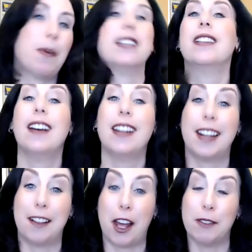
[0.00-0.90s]
my son
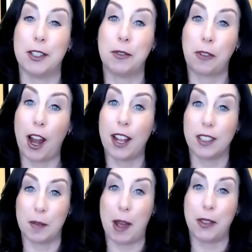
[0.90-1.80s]
and a lot of his
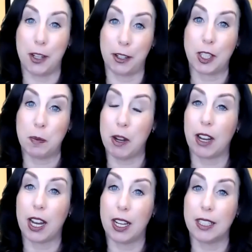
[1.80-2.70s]
friends about their
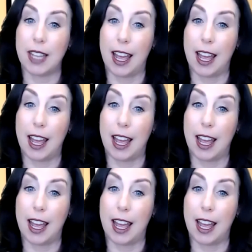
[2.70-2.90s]
experience.